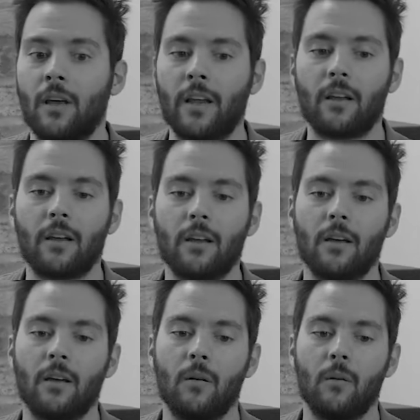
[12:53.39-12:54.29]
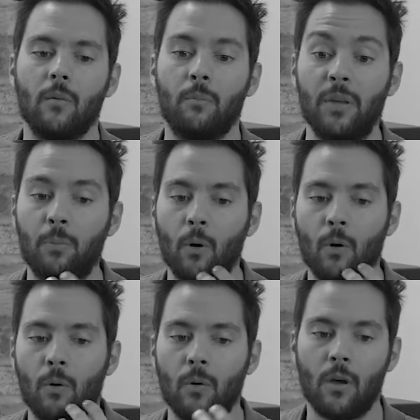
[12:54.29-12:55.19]
Like
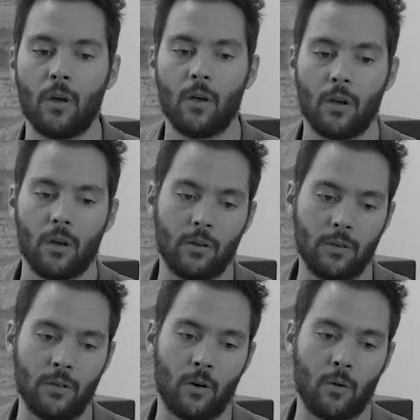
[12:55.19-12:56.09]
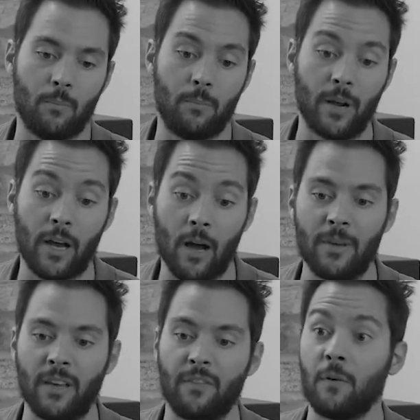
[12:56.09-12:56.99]
people,
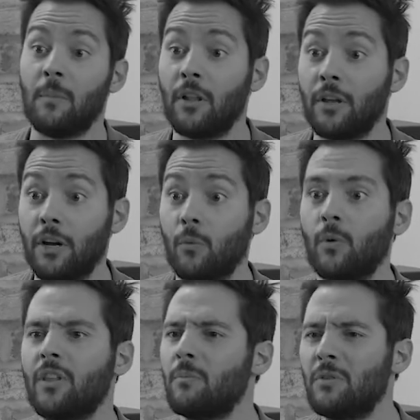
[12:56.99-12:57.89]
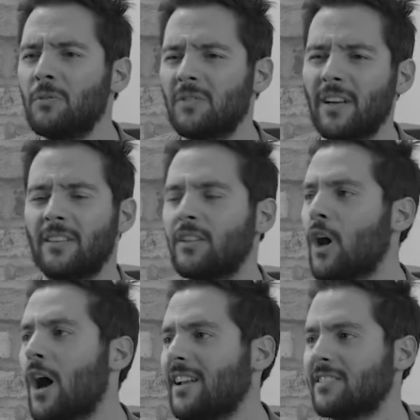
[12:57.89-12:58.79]
becoming familiar with the music that
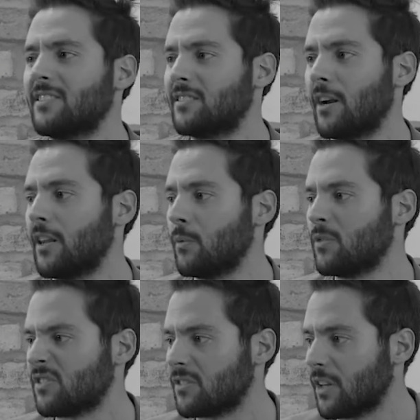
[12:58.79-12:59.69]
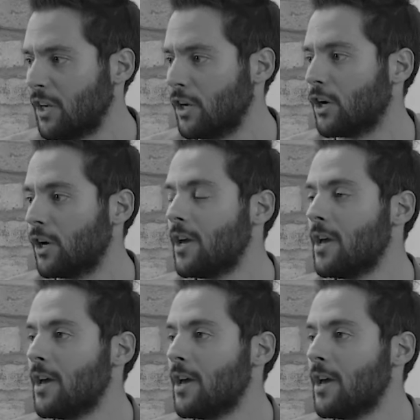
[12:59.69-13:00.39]
not necessarily was here.